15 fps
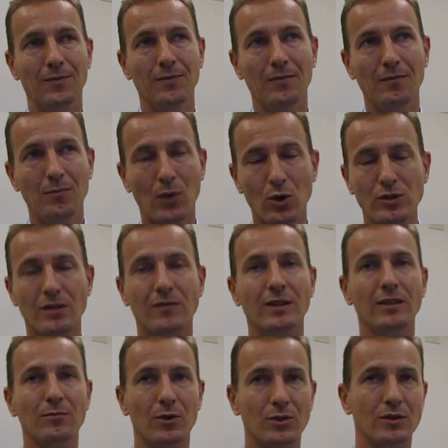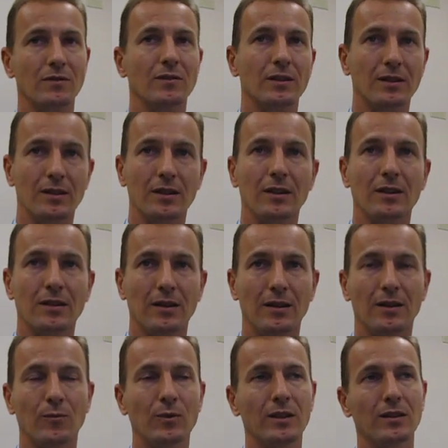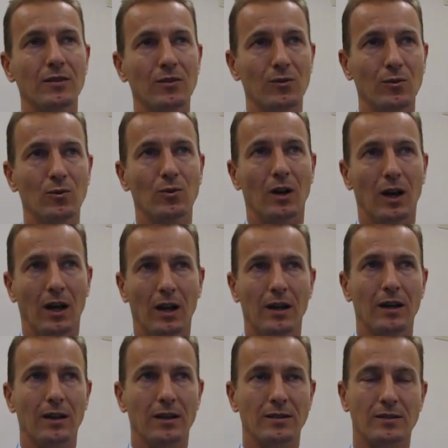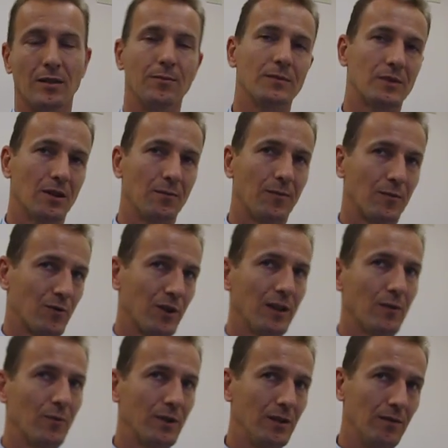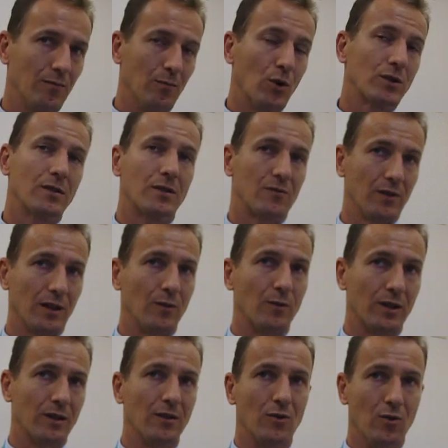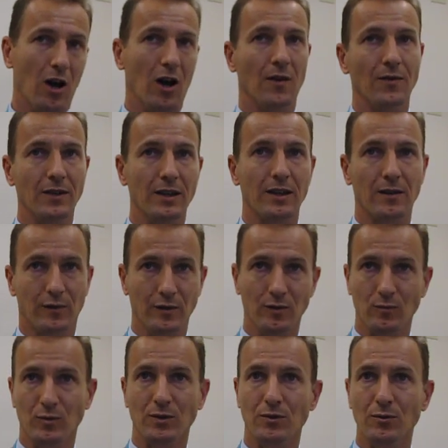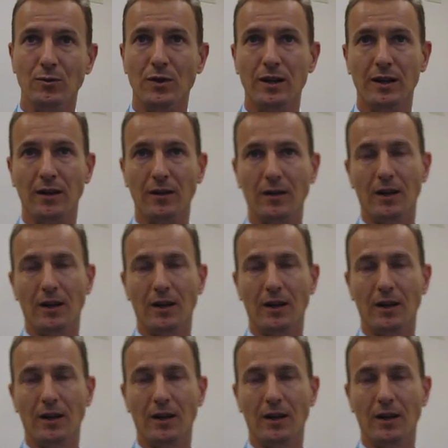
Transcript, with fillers: most of it most of it, most of uh, it. We can do uh, some some training we most of the training we can do on the airfield we'll do there,